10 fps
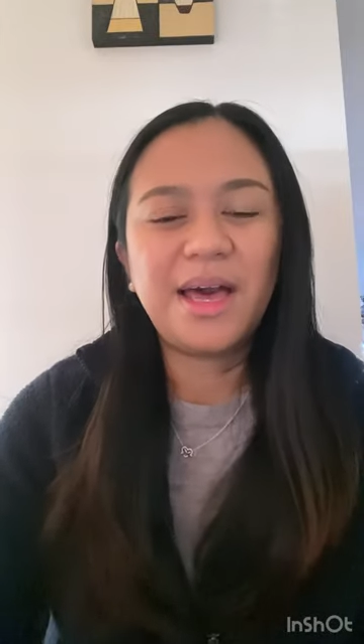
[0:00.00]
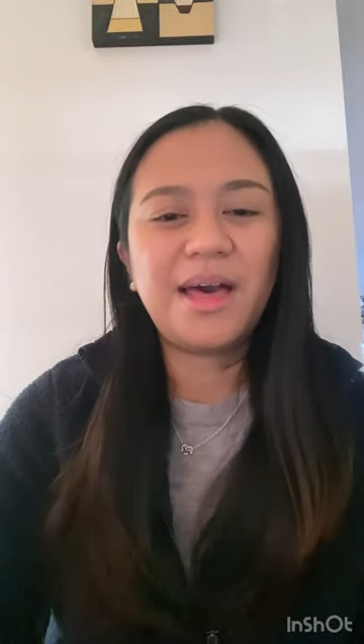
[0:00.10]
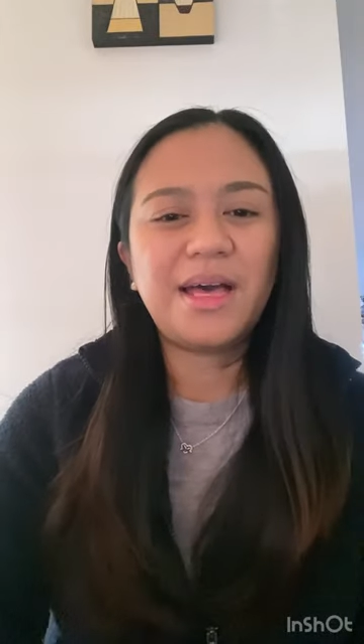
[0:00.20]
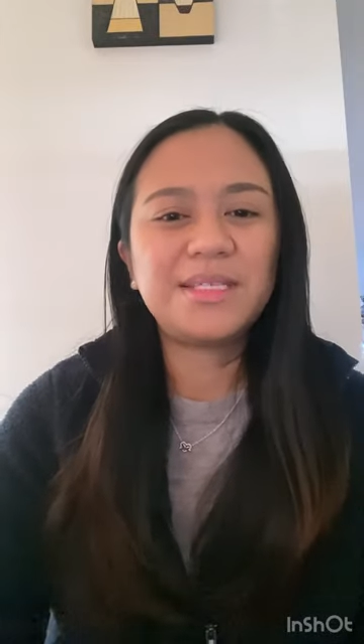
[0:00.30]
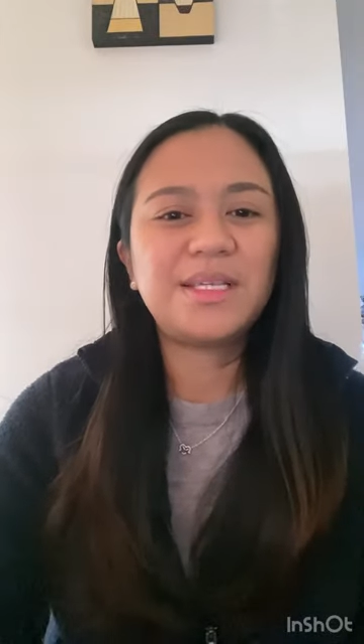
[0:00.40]

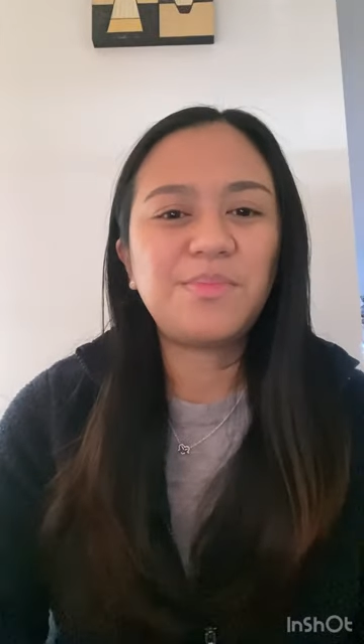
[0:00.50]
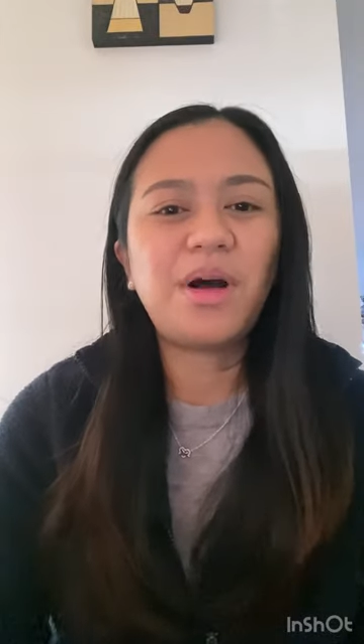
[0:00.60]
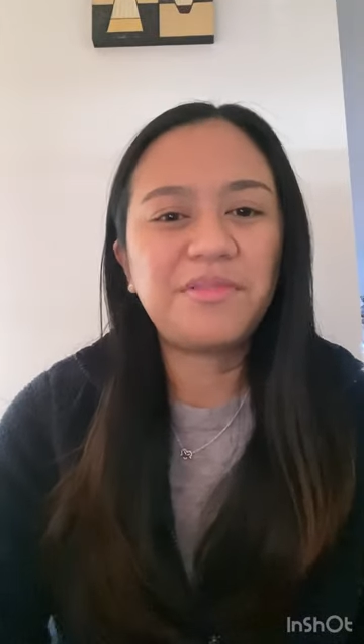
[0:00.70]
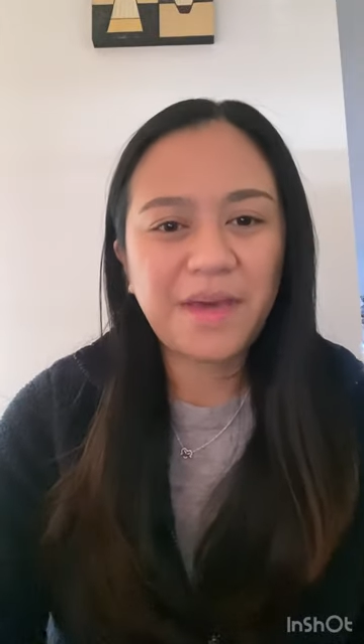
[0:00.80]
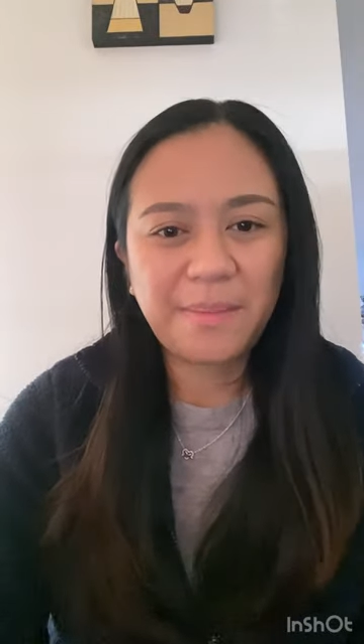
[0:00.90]
as a
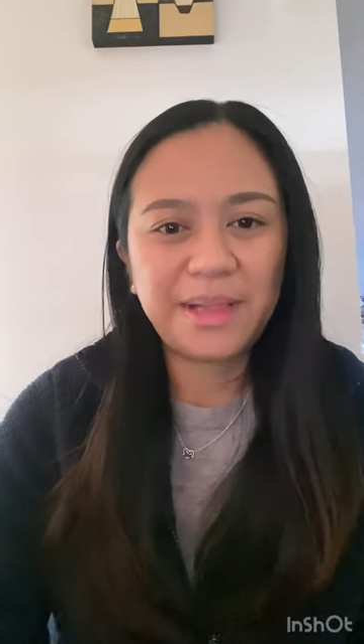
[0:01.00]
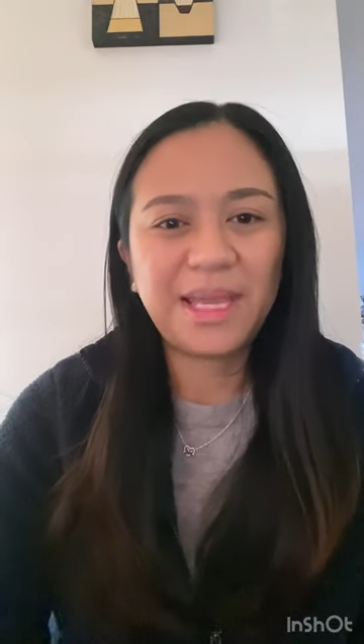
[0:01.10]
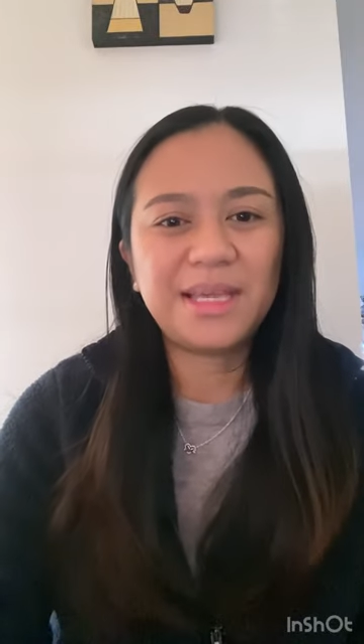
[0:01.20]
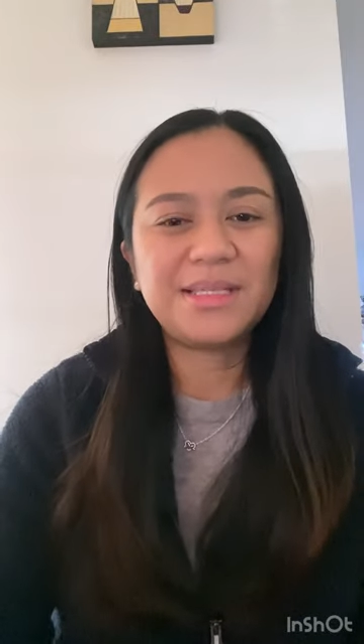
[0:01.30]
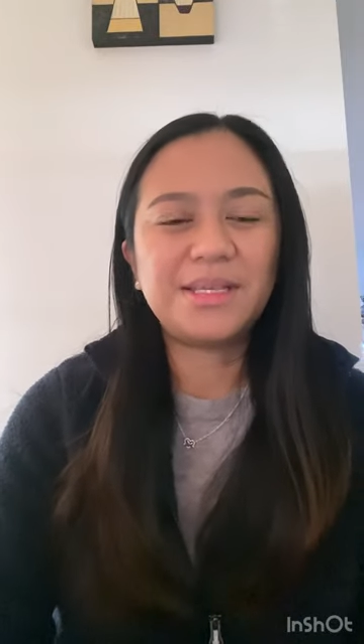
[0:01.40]
small
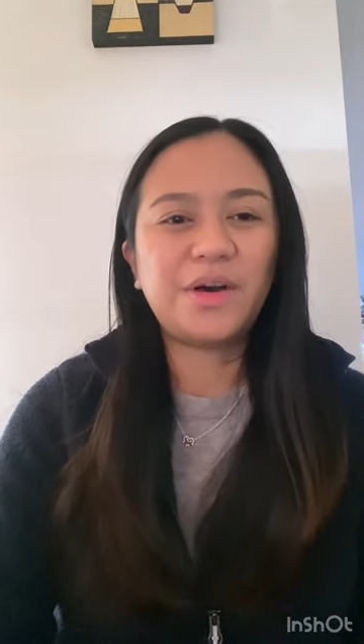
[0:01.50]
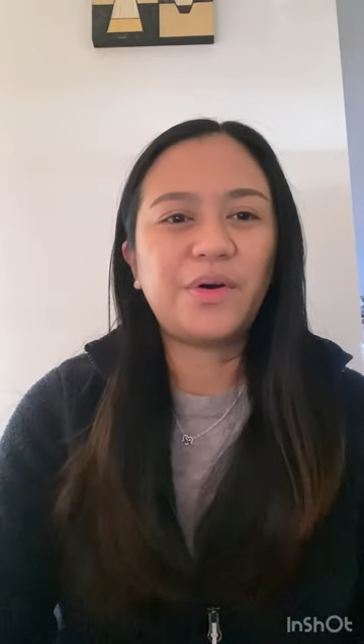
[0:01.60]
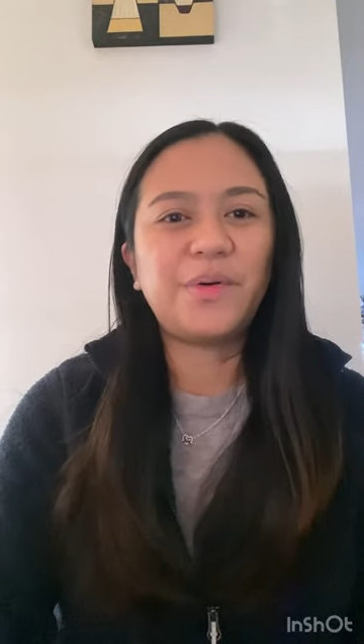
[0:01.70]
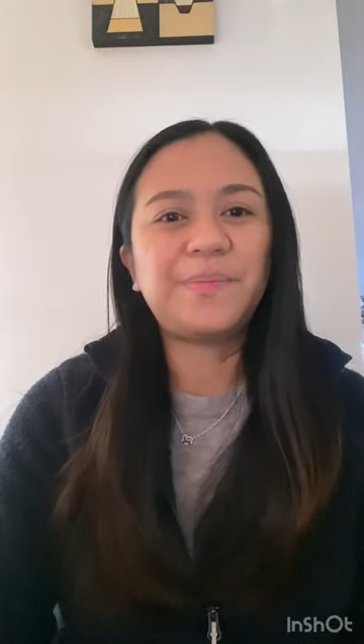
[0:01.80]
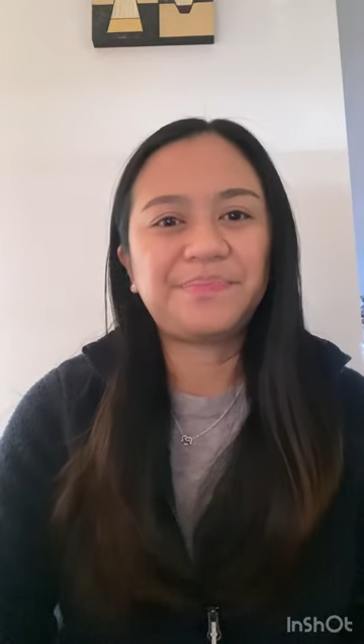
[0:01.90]
family. So